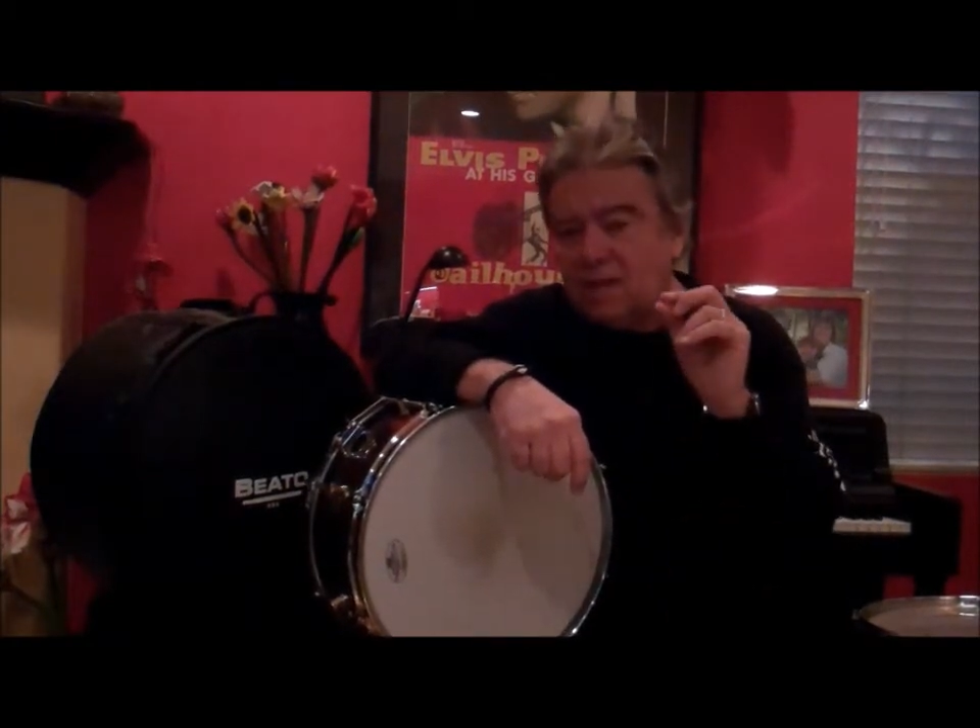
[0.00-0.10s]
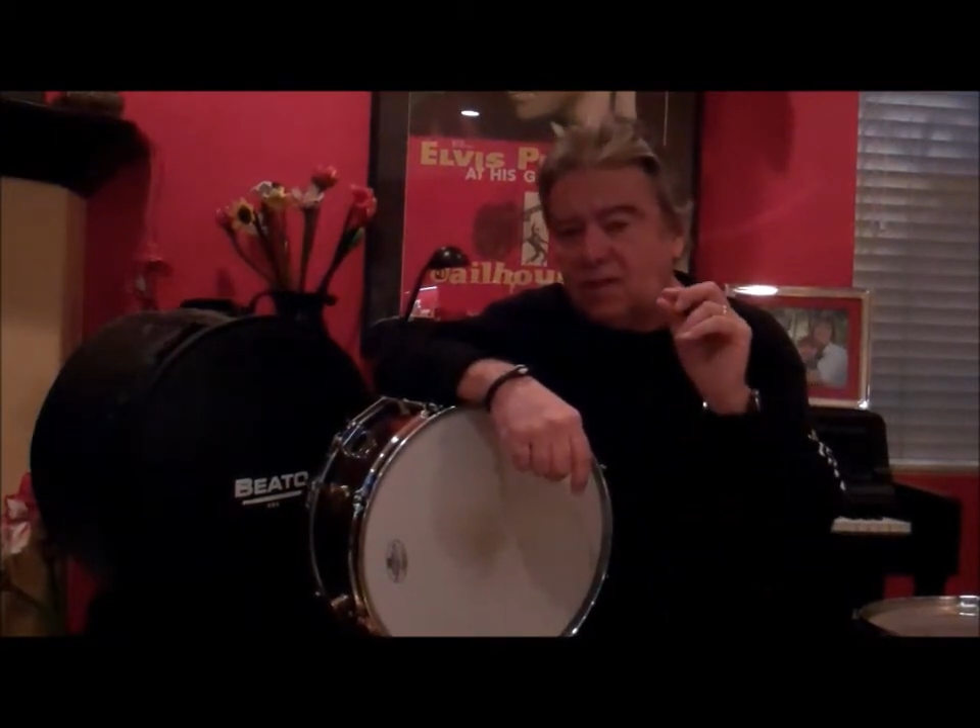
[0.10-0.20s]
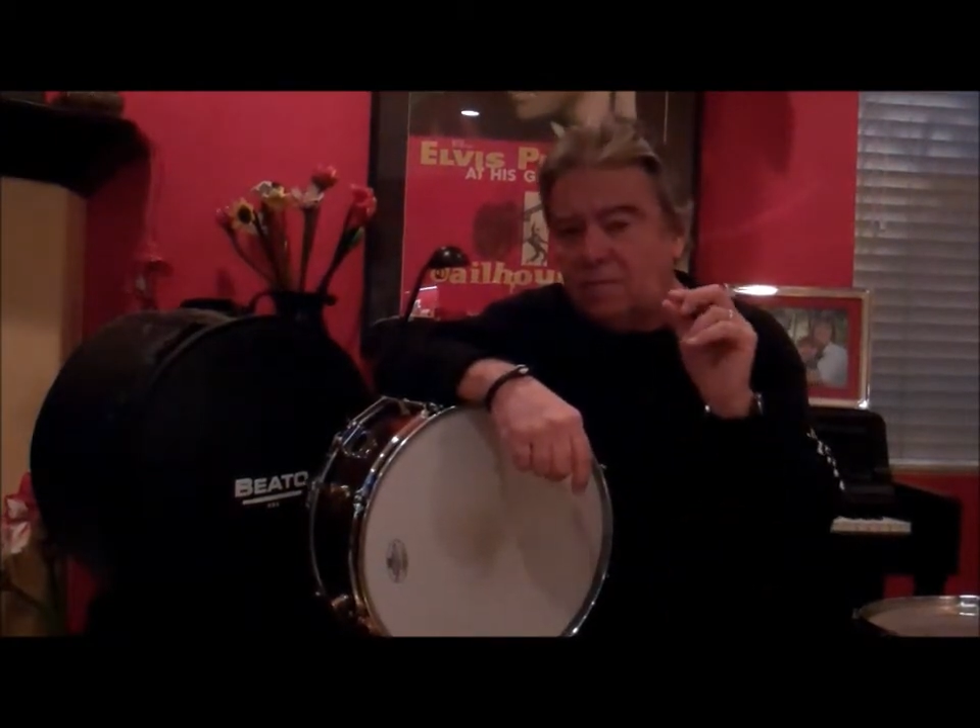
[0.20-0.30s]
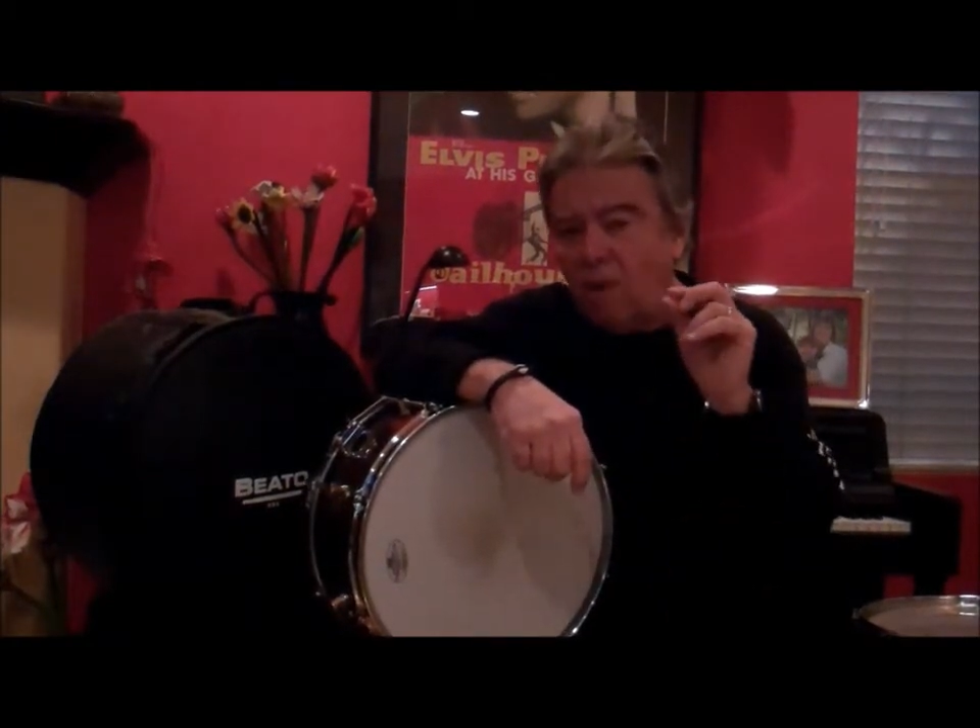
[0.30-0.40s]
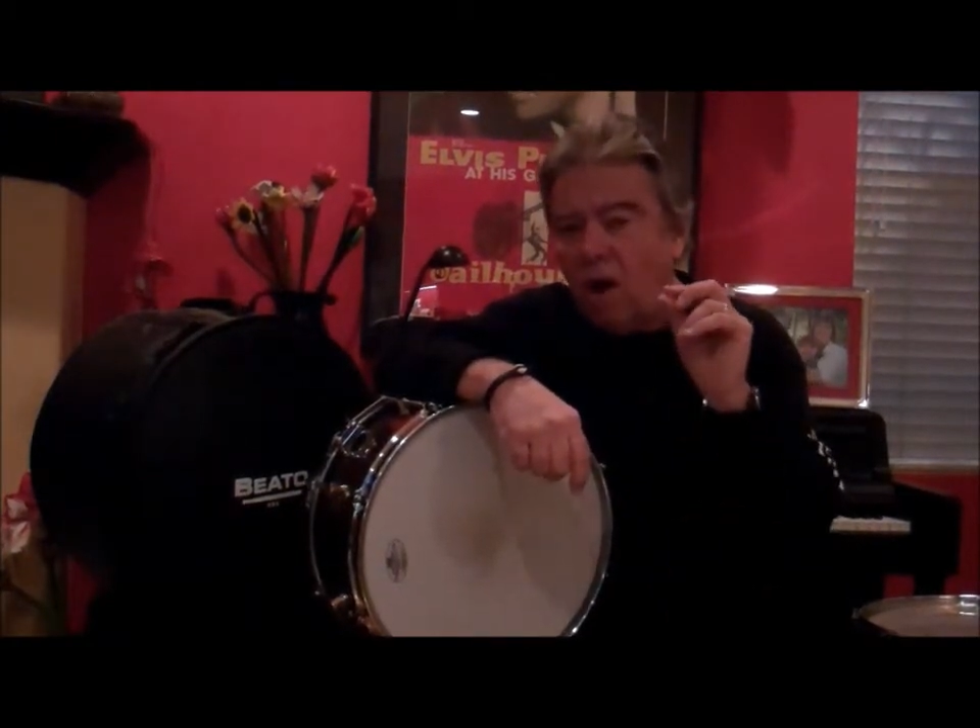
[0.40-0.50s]
a
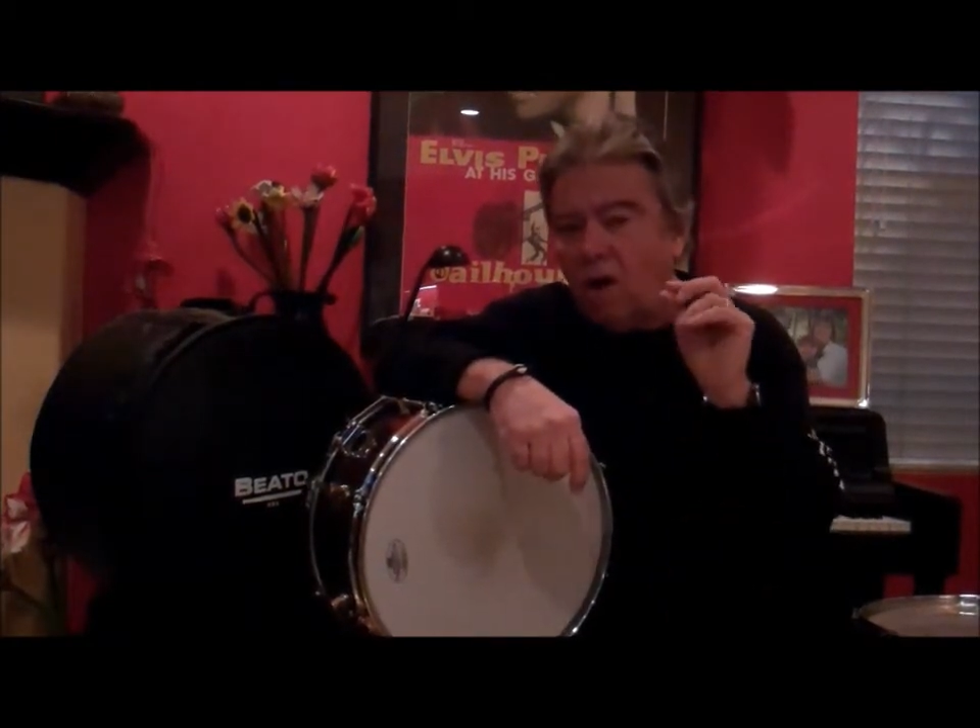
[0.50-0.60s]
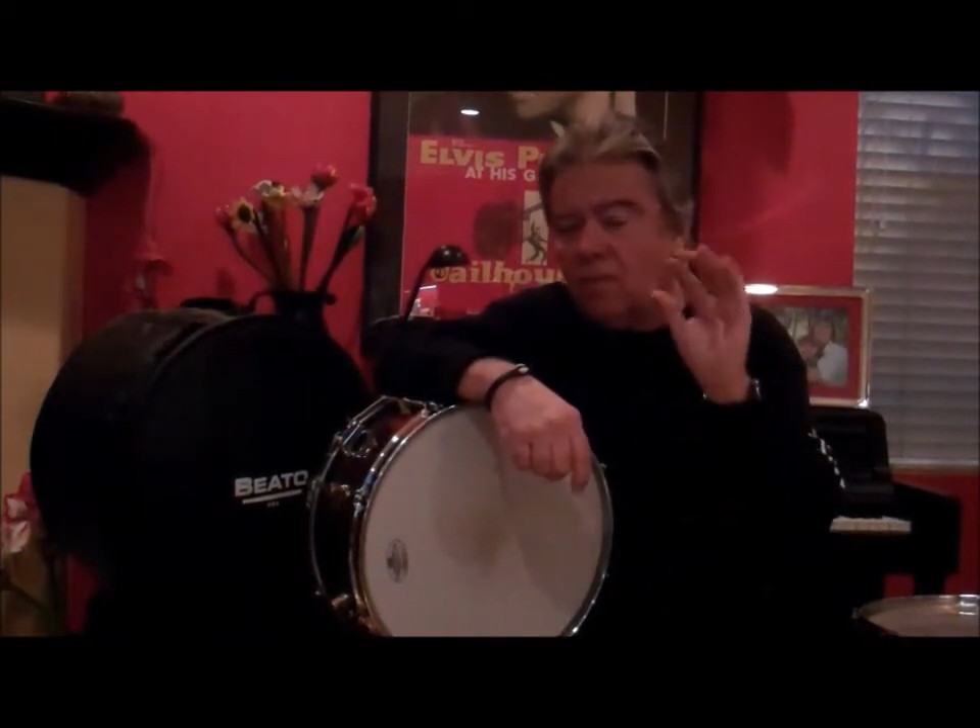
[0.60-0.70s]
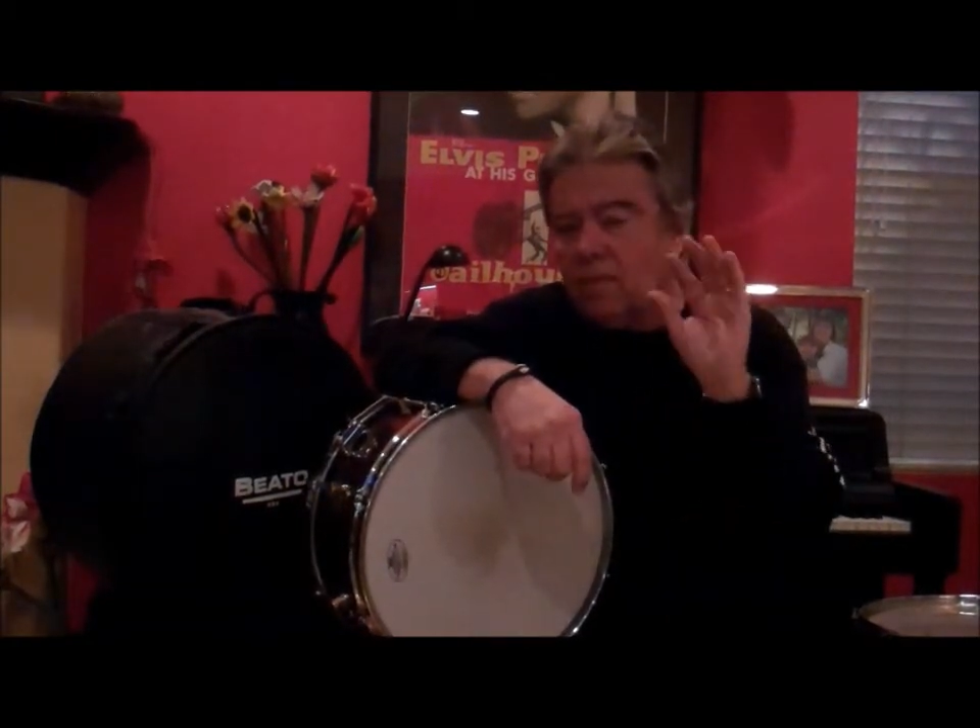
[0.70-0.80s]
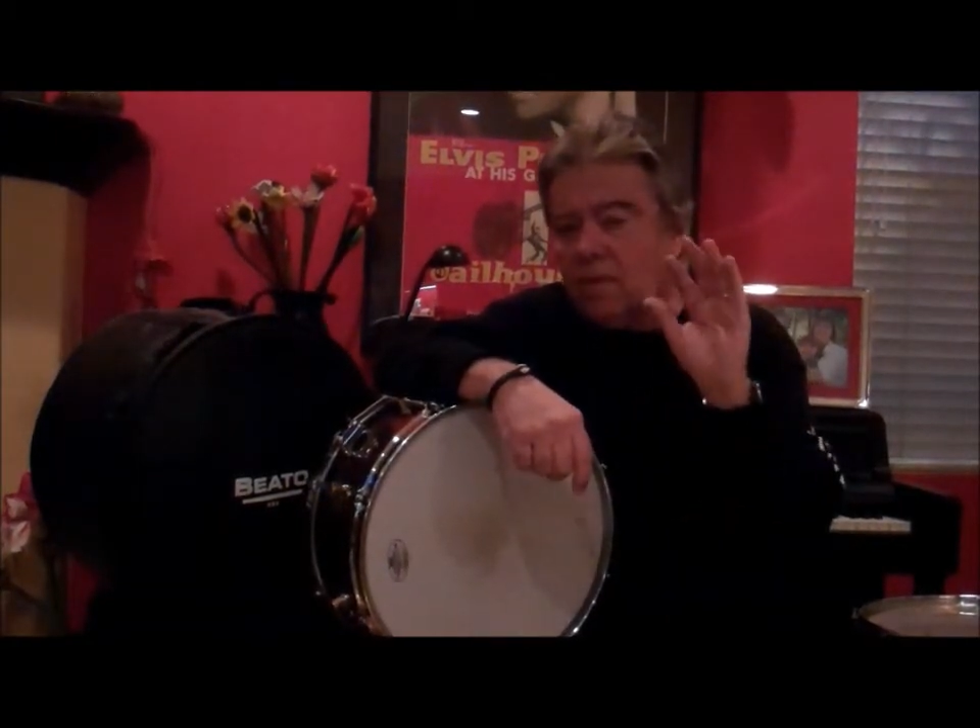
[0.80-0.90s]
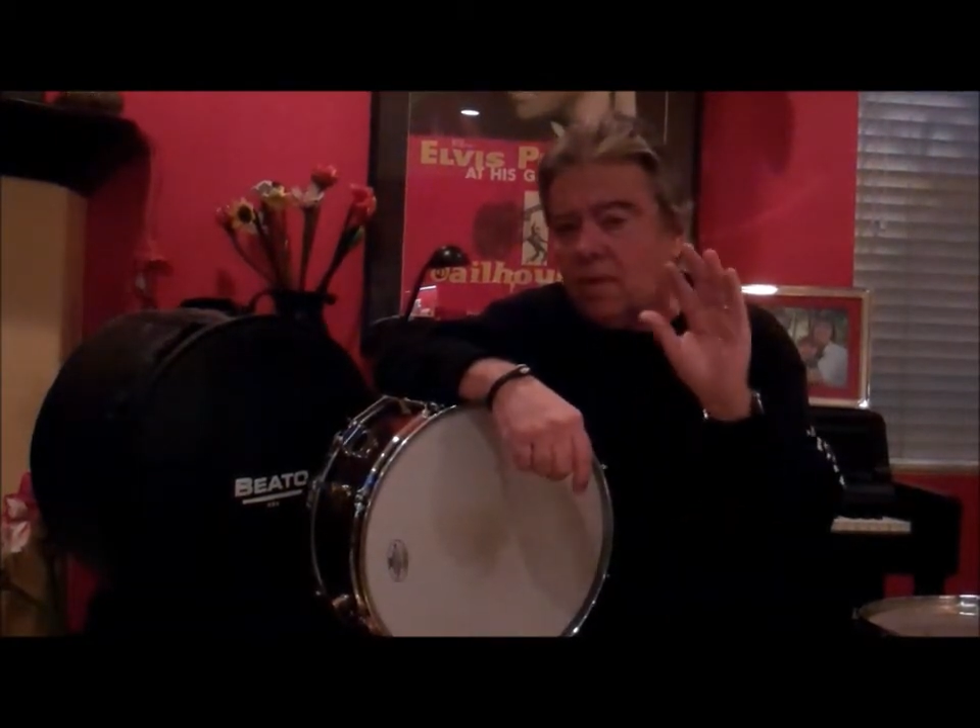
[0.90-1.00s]

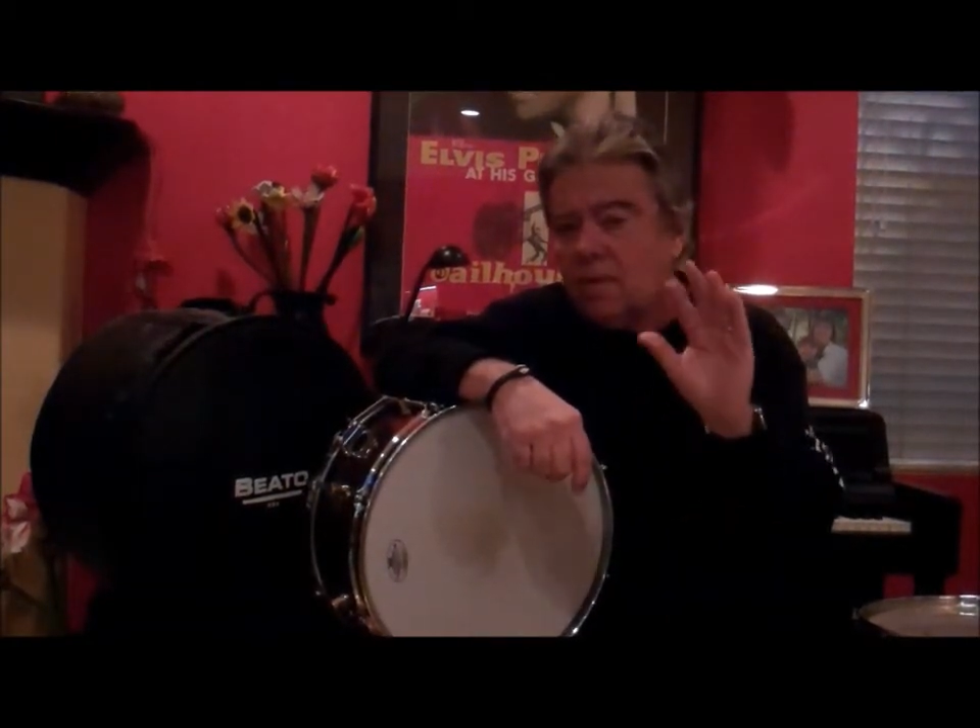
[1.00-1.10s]
small